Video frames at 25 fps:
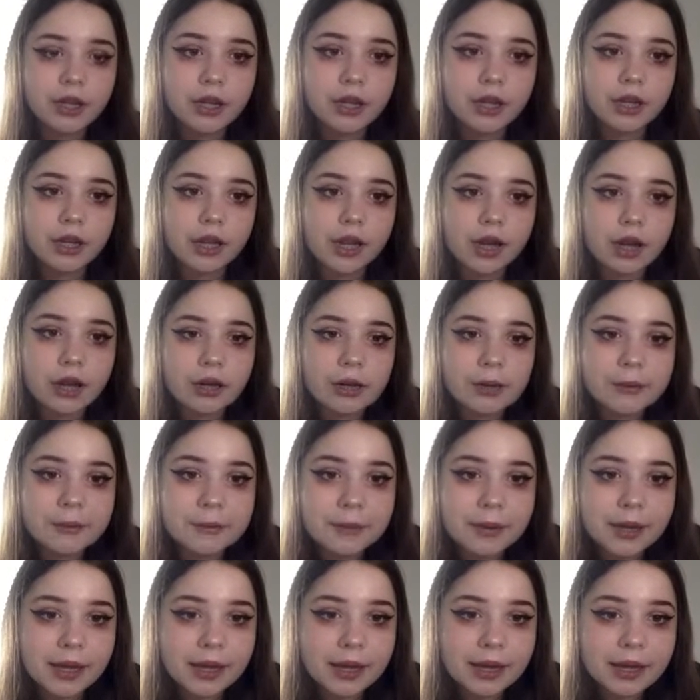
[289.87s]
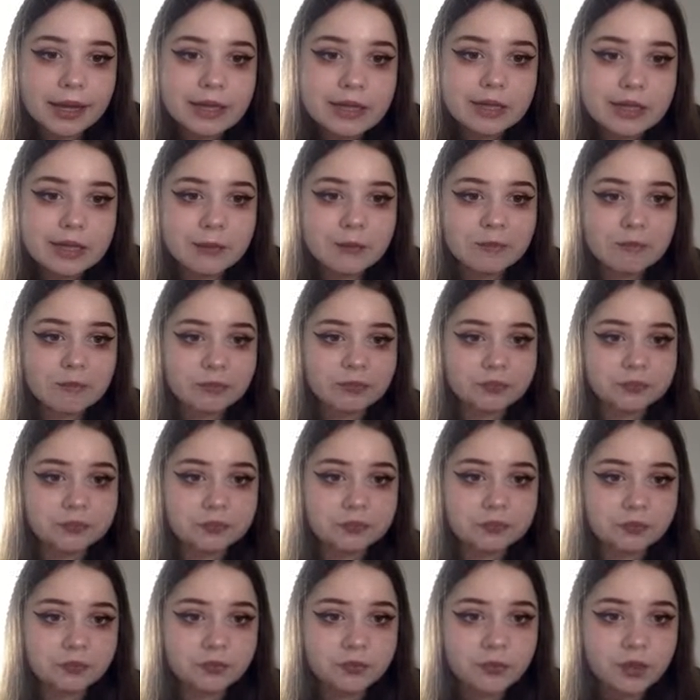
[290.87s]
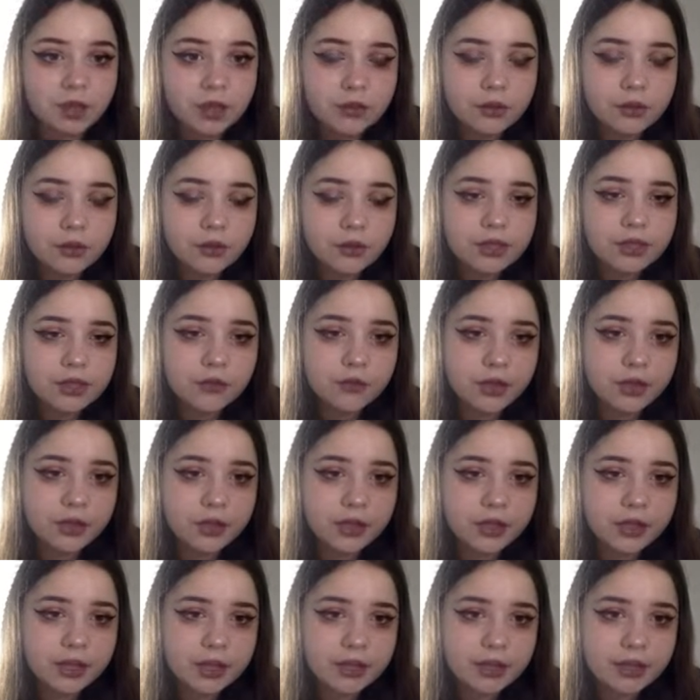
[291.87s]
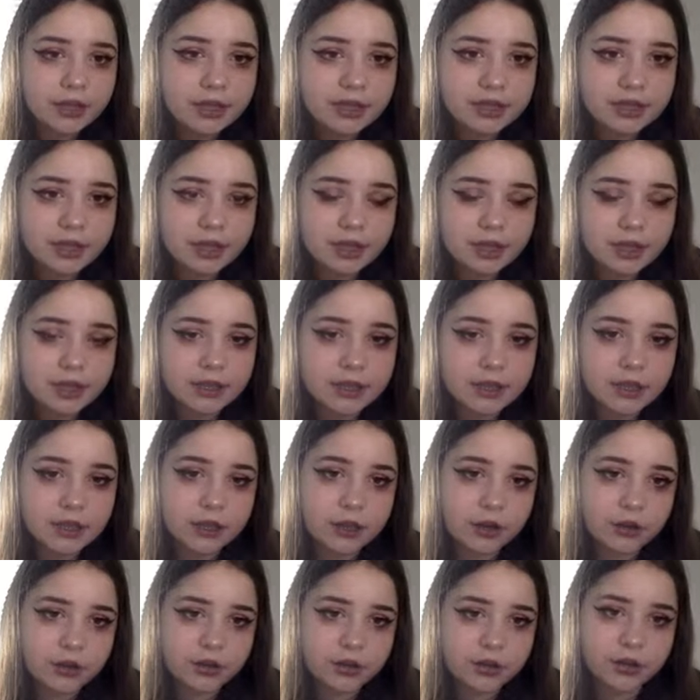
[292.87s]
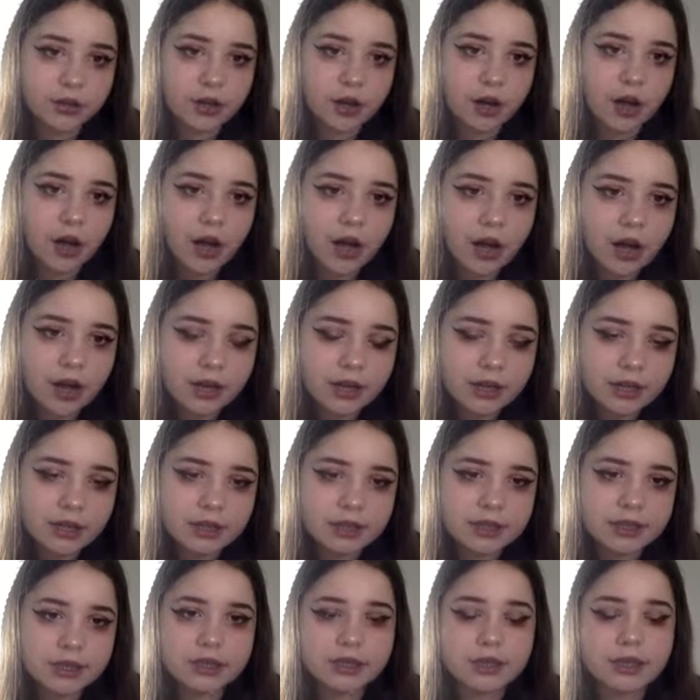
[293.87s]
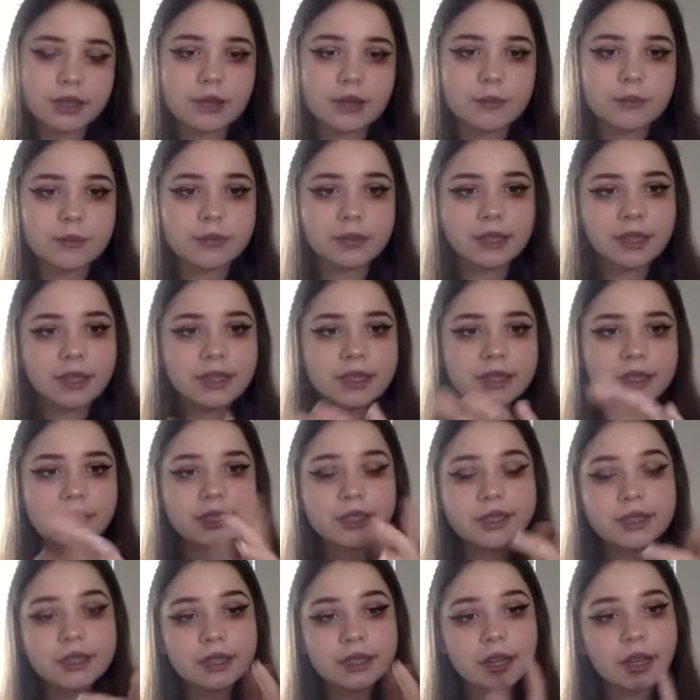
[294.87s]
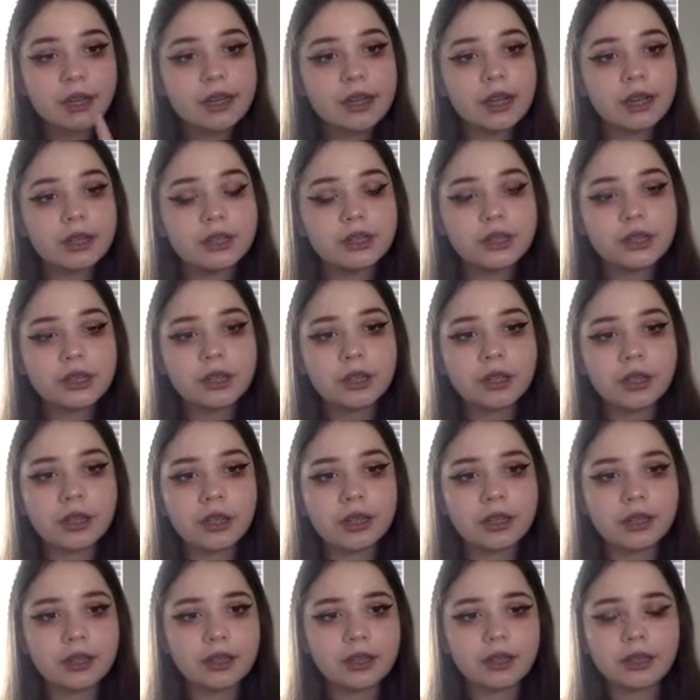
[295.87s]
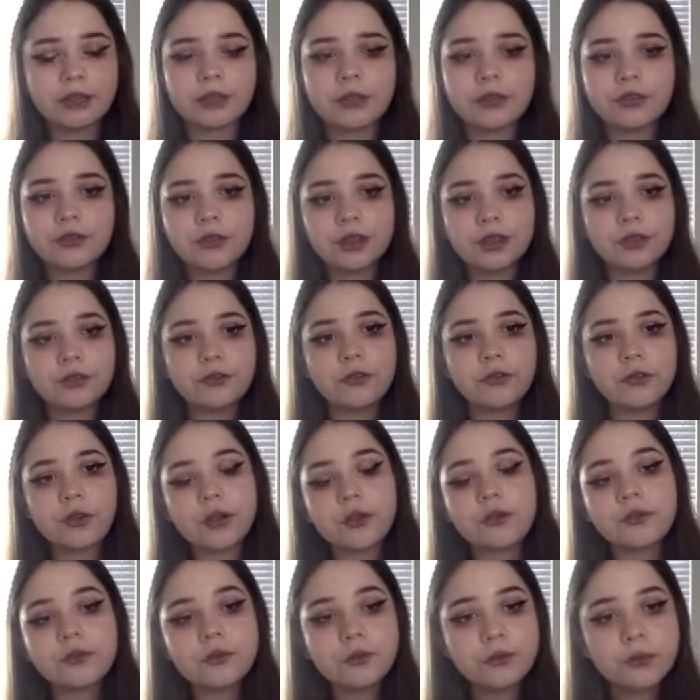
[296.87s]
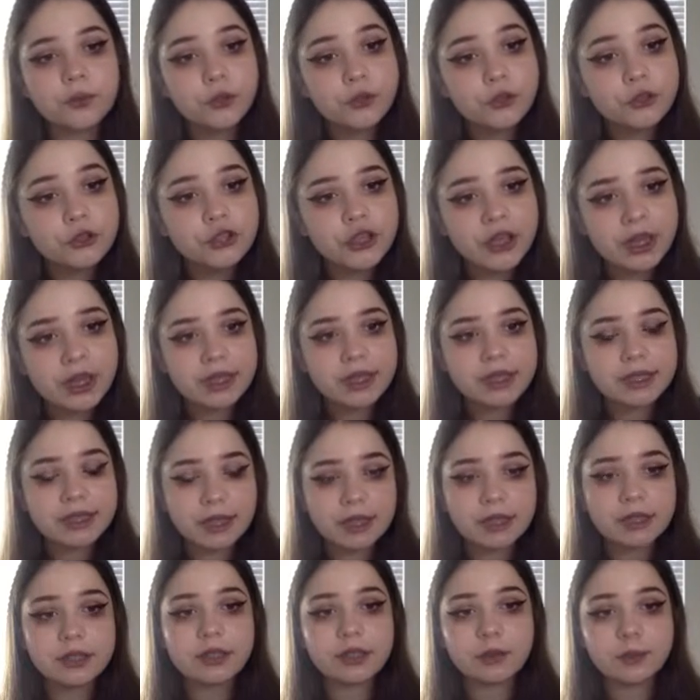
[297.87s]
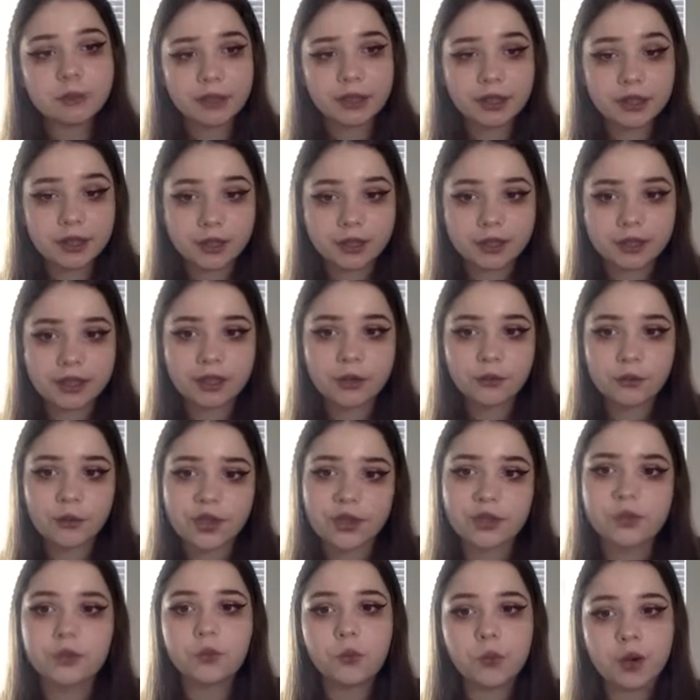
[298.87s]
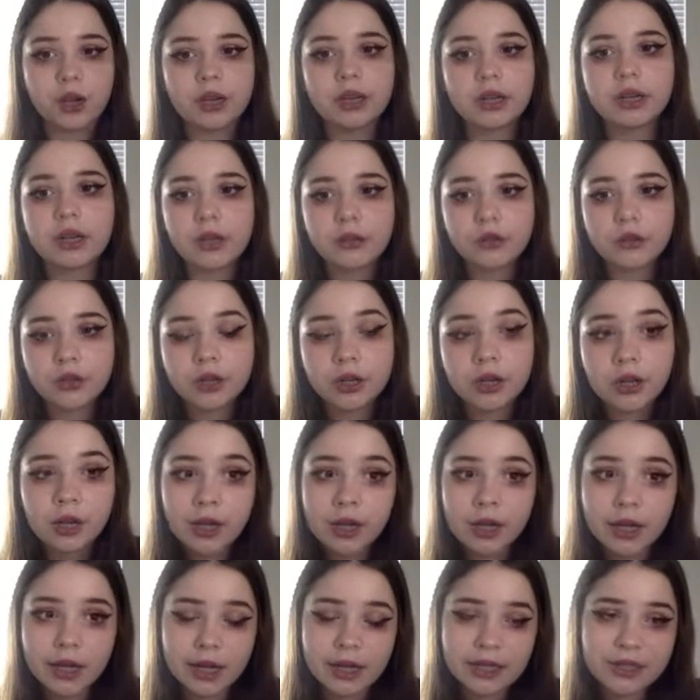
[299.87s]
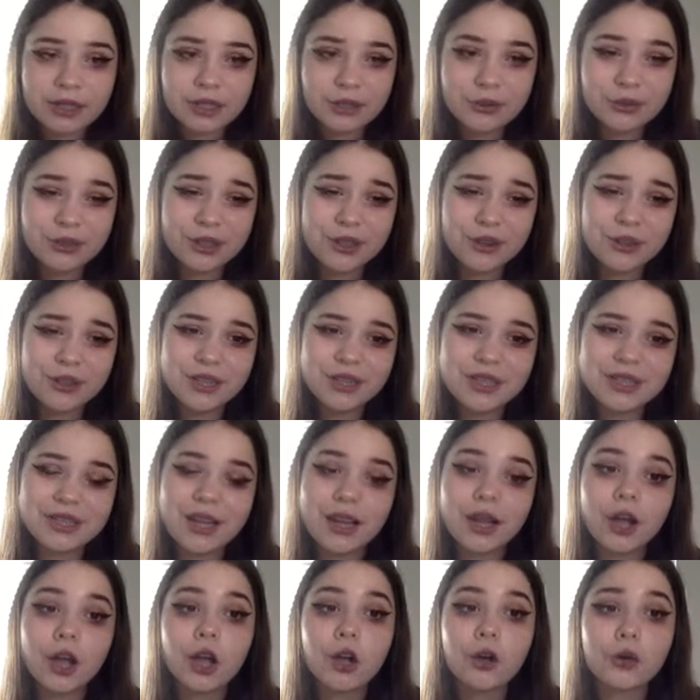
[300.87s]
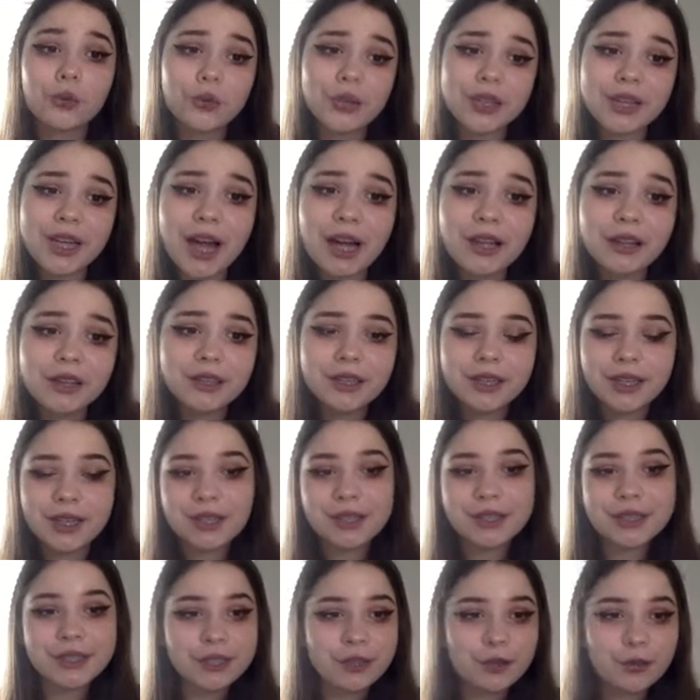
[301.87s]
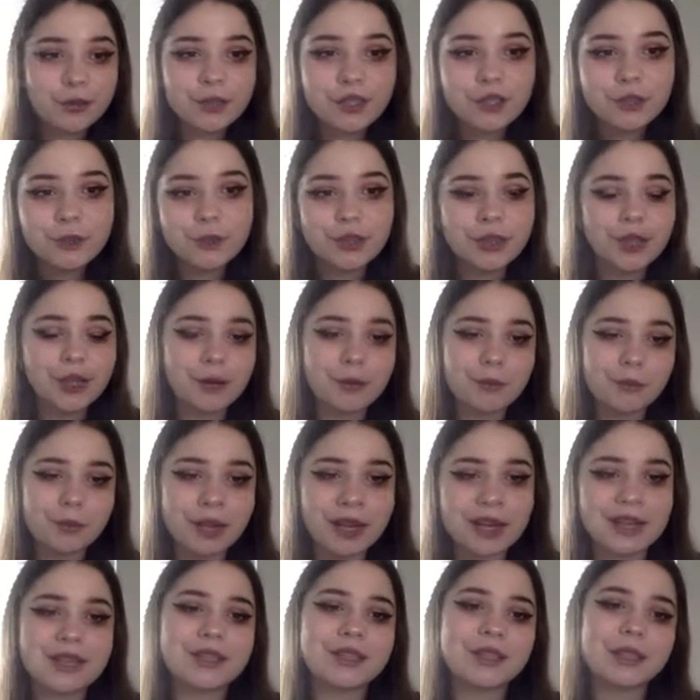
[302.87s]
And notice over here, the snake is going to go to the hawk. And, it's just a connection of different food chains intermingling with one another. And so notice that reality is so much more complex than